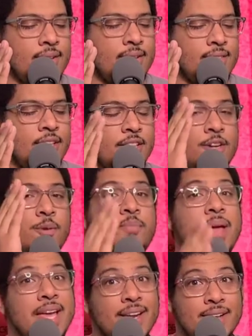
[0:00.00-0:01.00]
the little
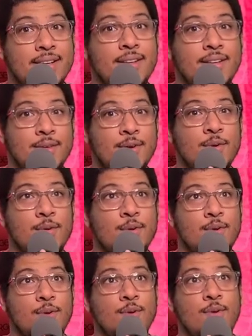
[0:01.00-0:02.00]
bit
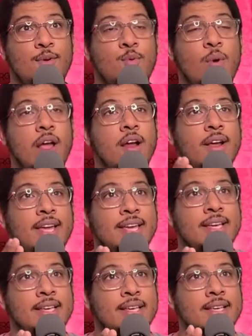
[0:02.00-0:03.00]
where
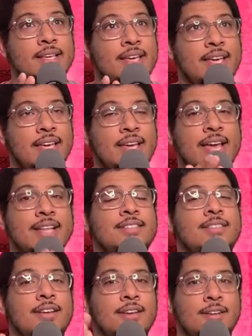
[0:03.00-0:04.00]
he he gets
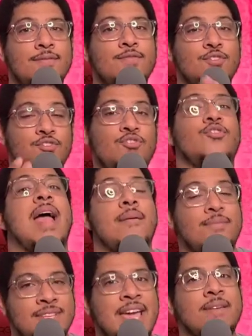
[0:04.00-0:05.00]
to
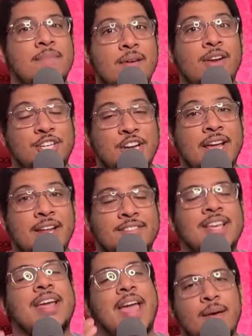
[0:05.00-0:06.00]
grab, take Mary Jane,
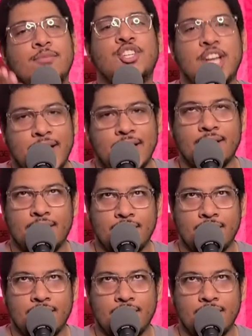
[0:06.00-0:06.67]
take M J,